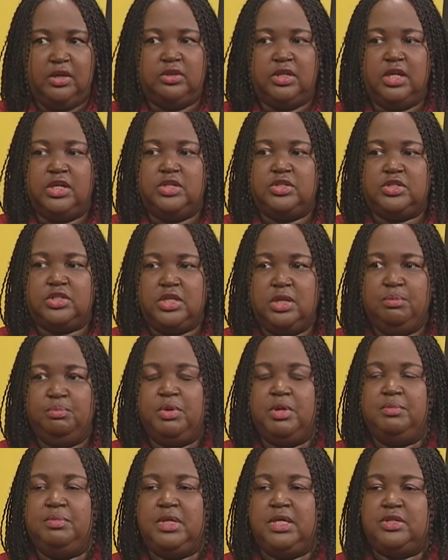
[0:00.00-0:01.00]
Then it
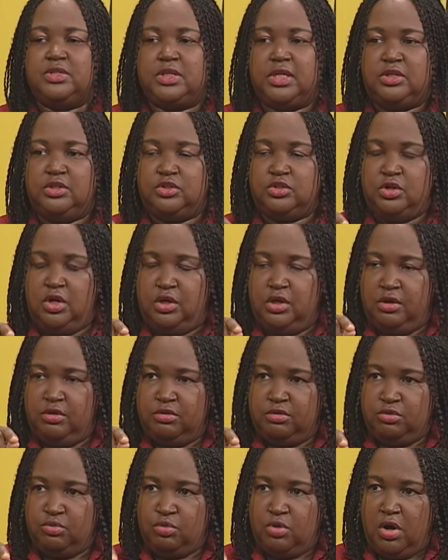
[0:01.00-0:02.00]
simply means that it's going to
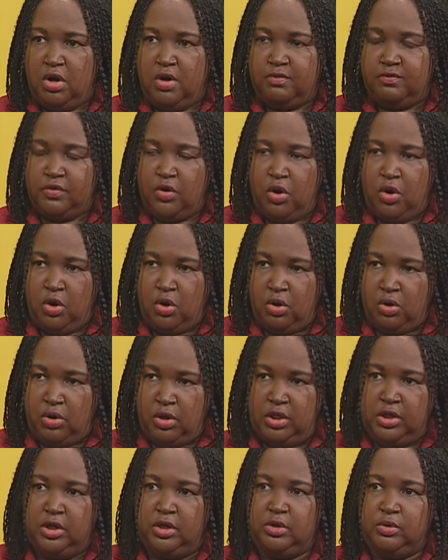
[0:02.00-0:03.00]
throw off
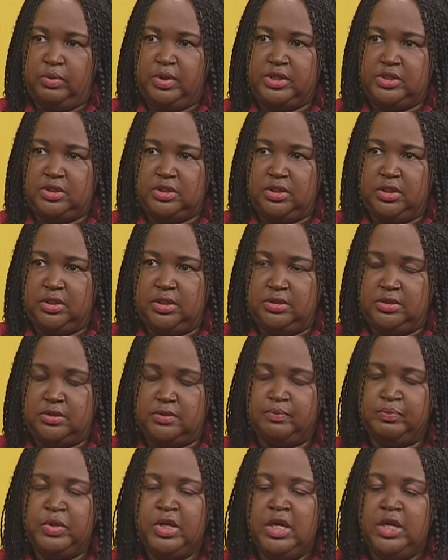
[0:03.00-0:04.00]
all your questions.